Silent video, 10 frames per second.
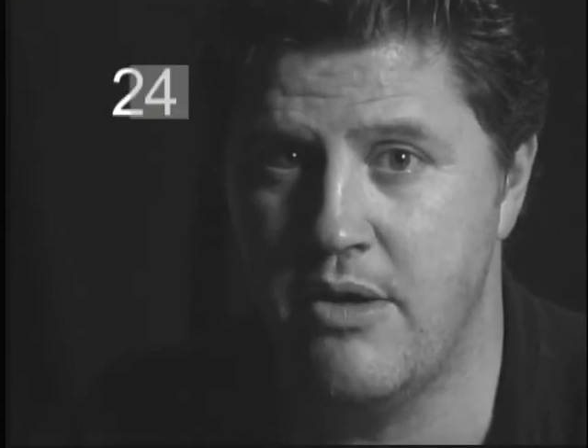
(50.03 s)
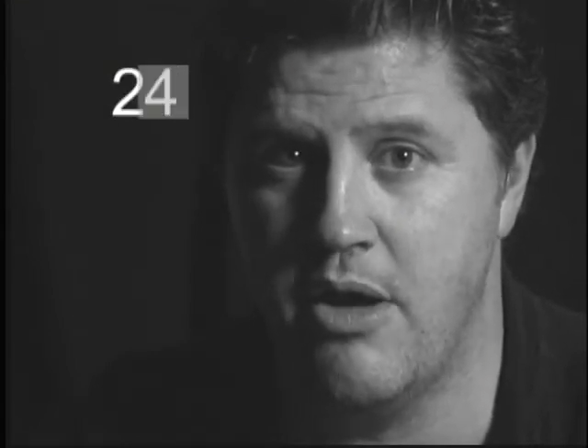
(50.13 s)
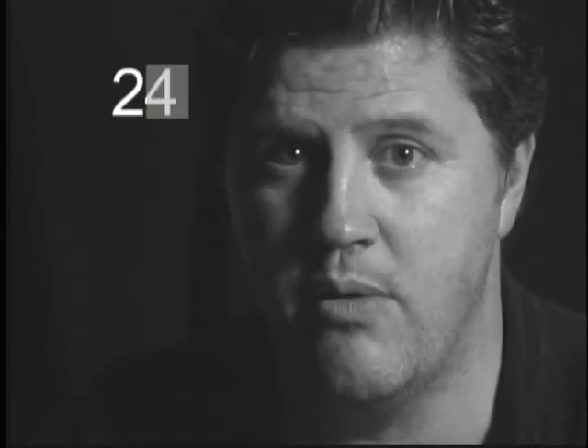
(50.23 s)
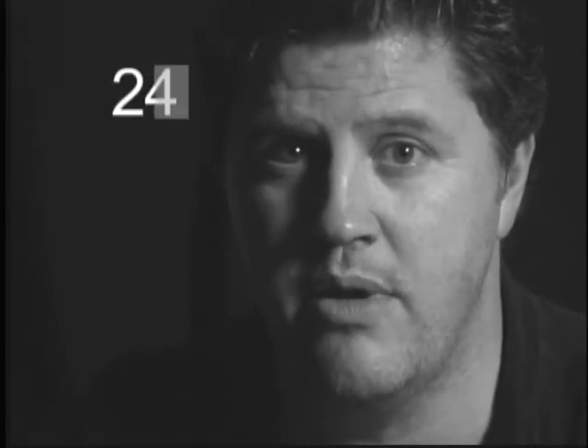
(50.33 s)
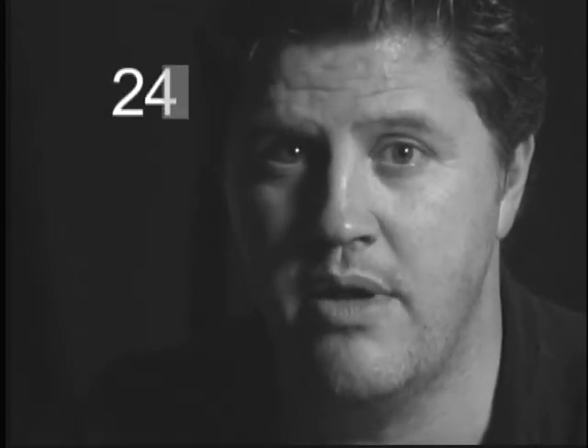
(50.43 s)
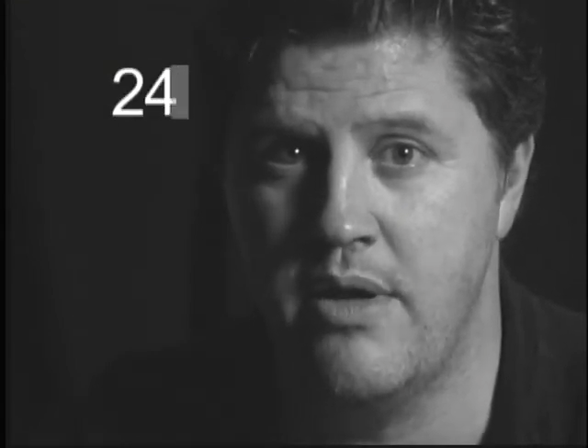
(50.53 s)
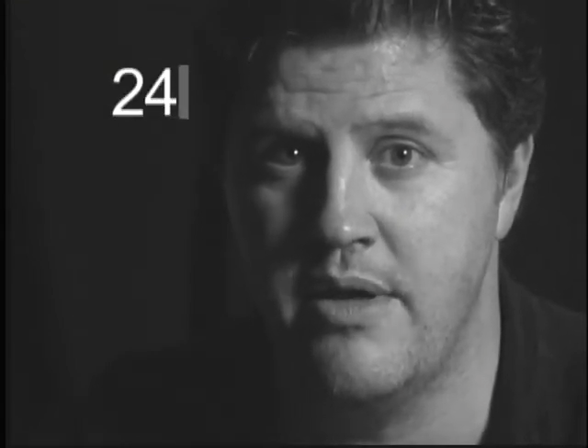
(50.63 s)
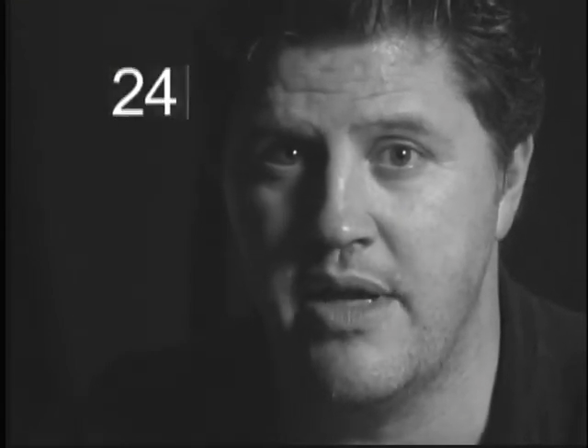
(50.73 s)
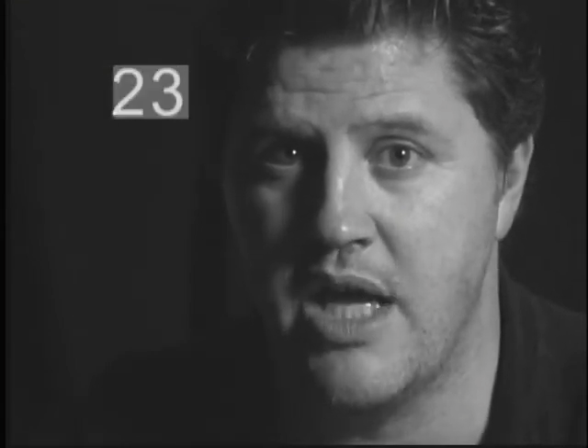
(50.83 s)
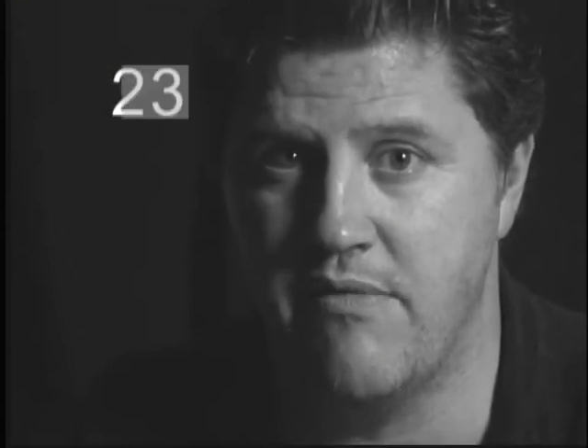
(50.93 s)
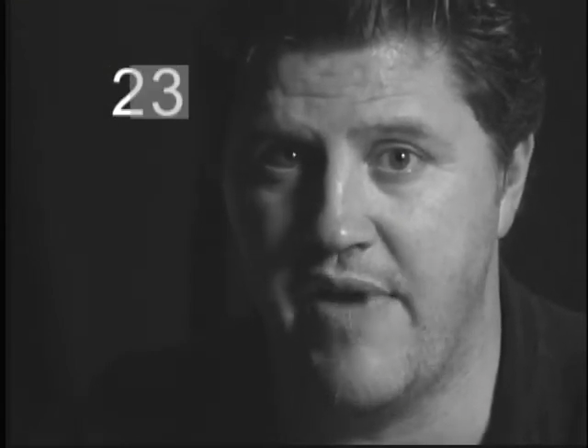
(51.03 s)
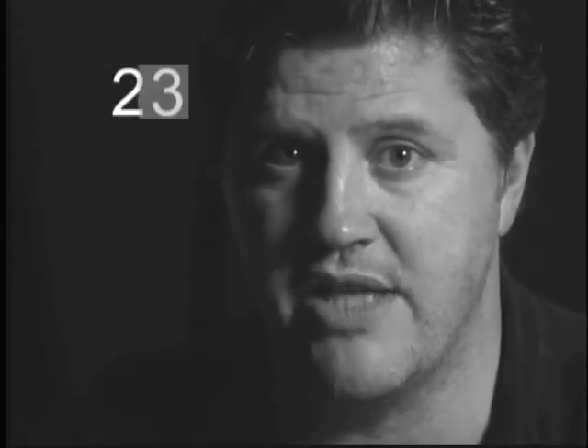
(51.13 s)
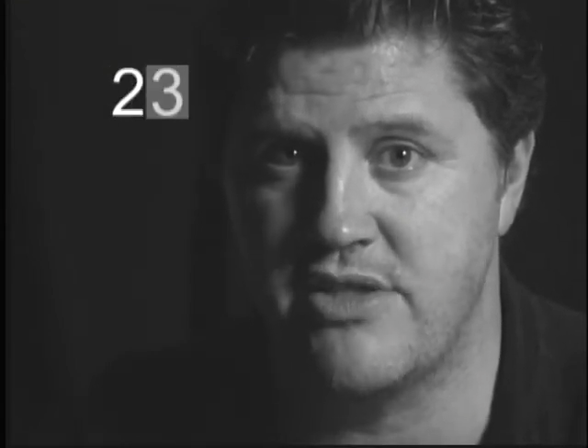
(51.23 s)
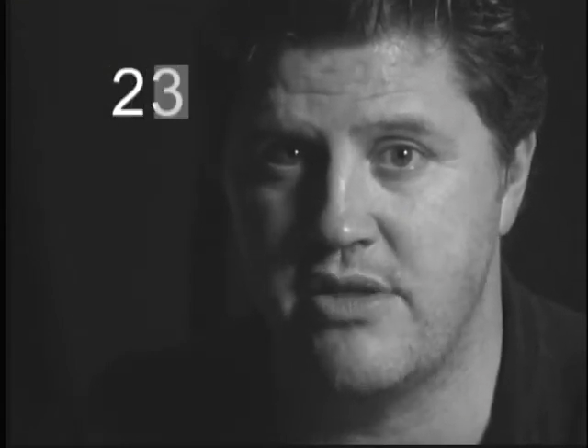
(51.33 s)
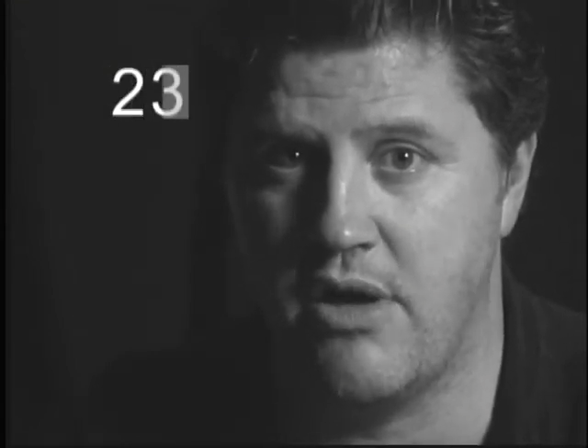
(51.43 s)
No,
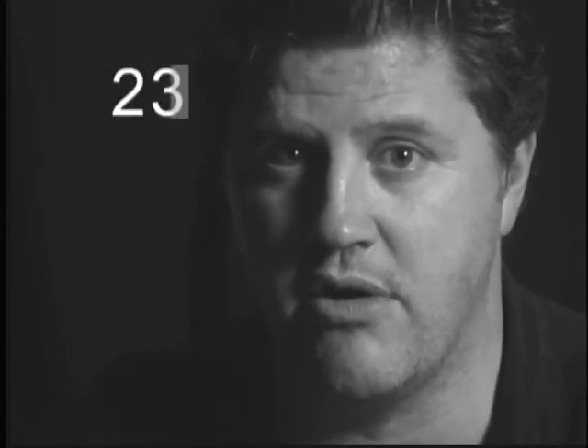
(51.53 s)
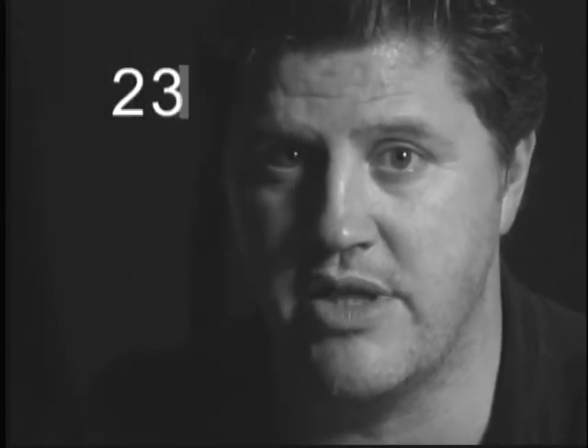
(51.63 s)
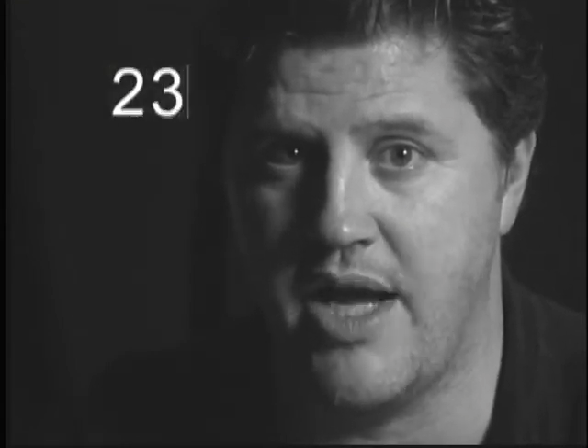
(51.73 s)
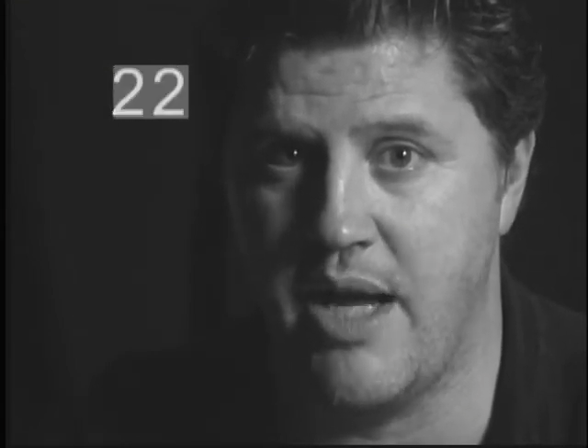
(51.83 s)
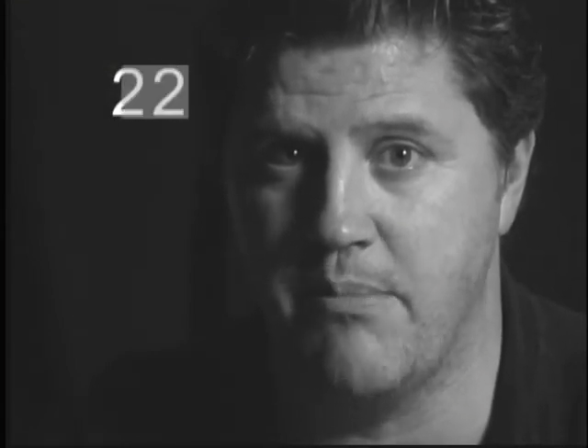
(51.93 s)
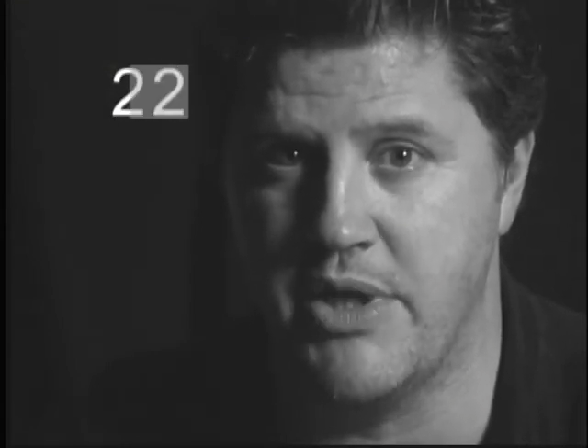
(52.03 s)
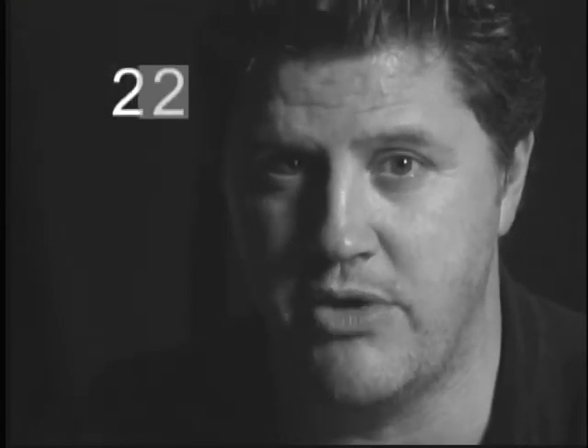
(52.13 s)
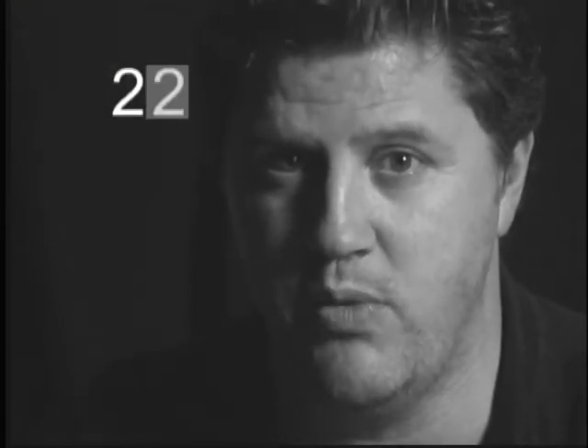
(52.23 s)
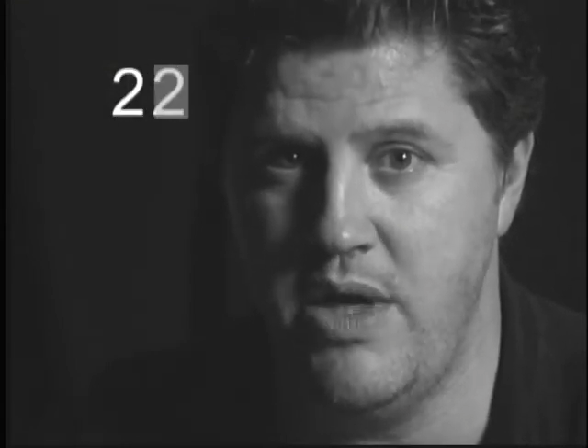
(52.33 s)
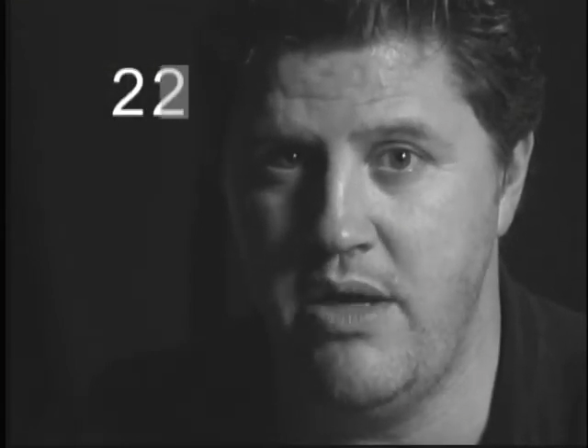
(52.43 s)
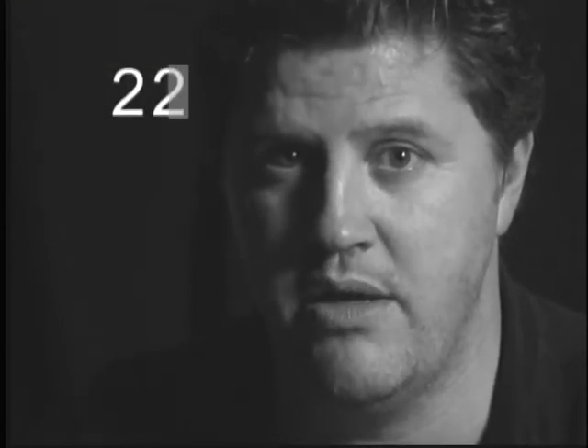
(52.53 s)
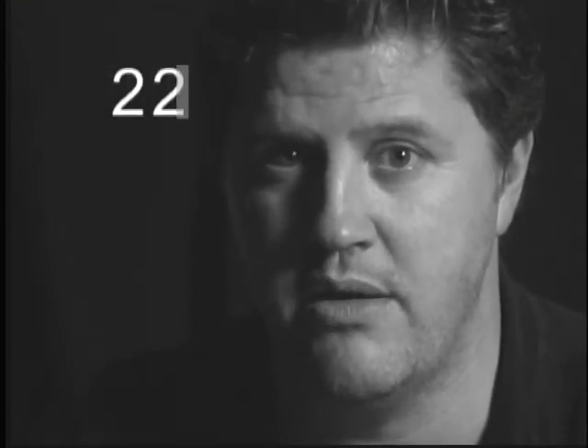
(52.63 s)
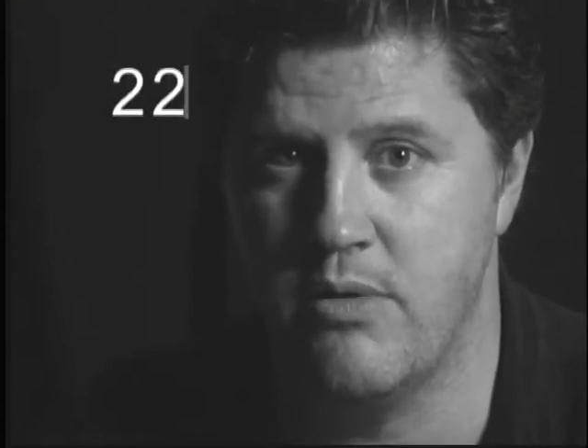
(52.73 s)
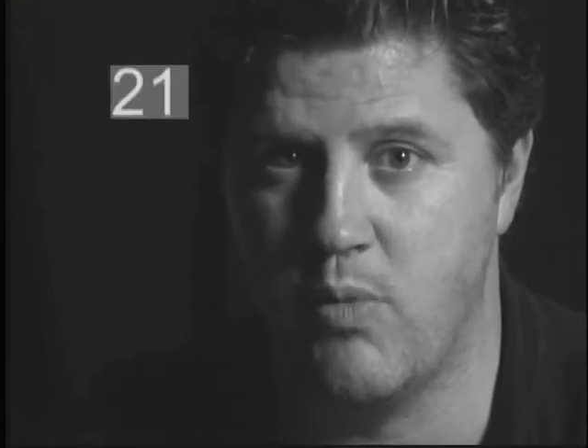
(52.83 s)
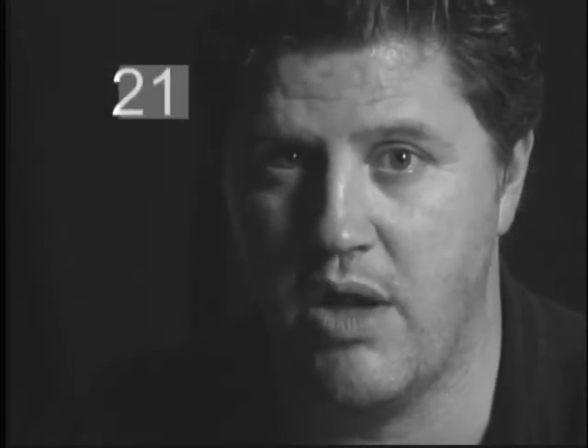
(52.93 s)
invest our time. But do we?
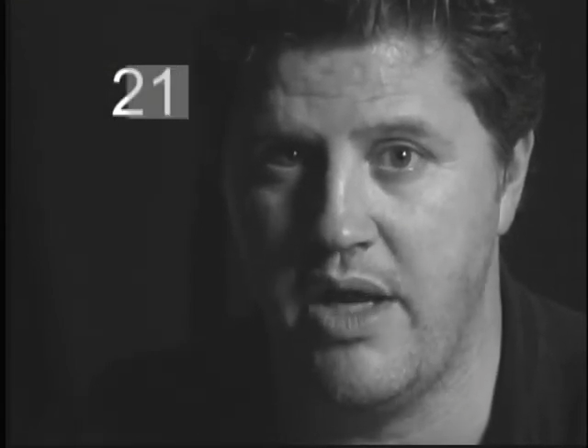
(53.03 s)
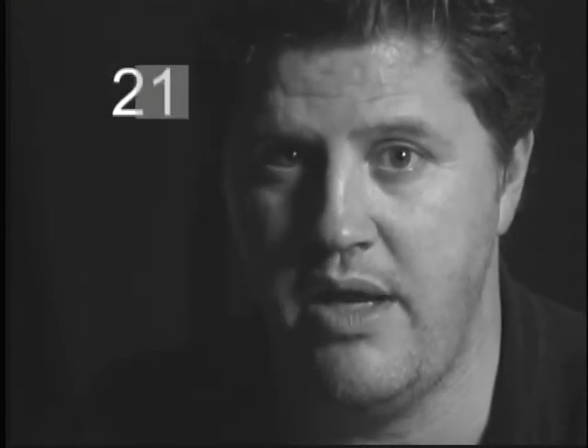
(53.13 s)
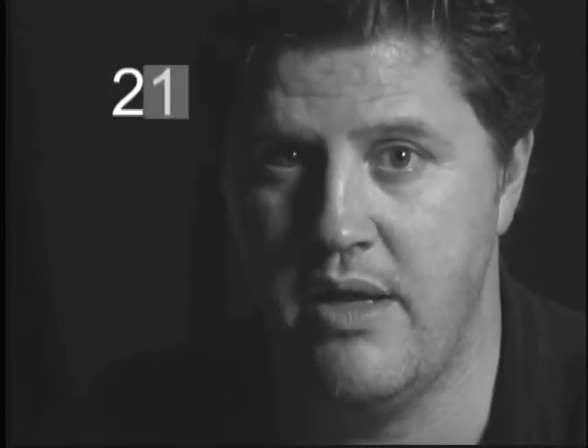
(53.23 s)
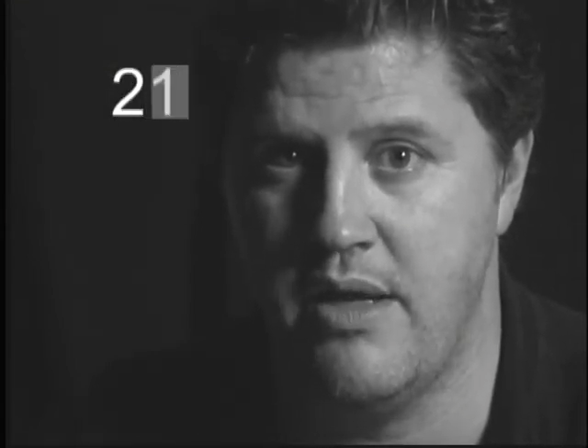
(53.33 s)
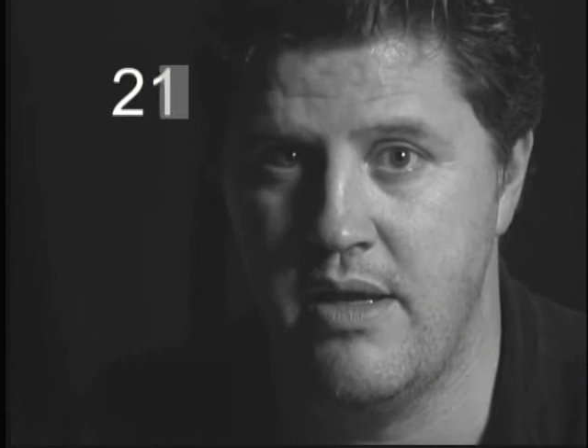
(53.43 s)
Really?